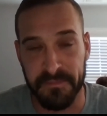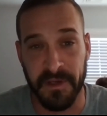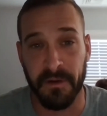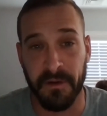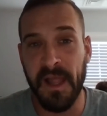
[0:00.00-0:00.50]

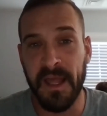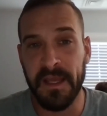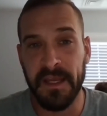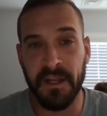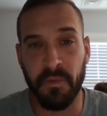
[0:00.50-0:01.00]
So,
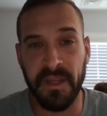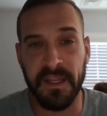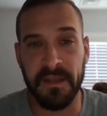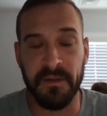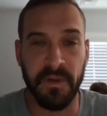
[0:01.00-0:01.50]
we
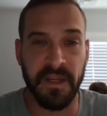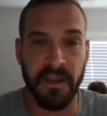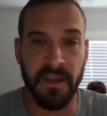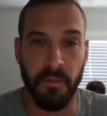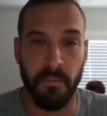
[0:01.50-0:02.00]

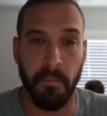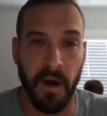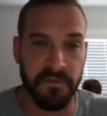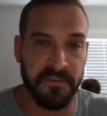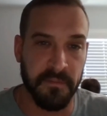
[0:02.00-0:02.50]
can go
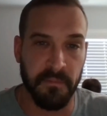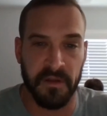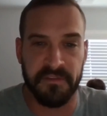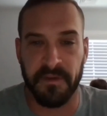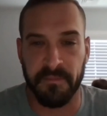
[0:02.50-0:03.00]
months and
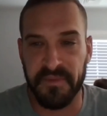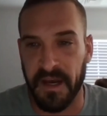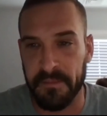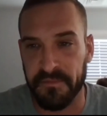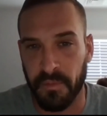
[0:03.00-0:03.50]
months
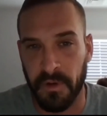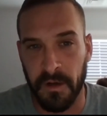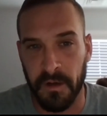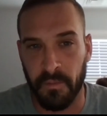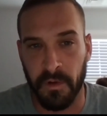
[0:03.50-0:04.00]
sometimes
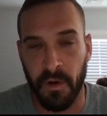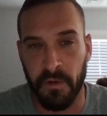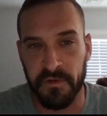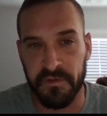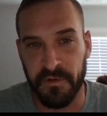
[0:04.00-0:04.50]
where we're
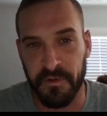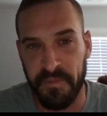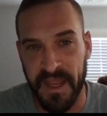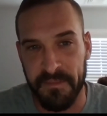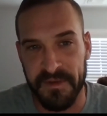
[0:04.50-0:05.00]
overdue
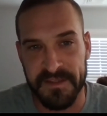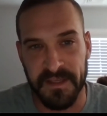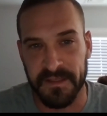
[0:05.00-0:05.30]
in payments,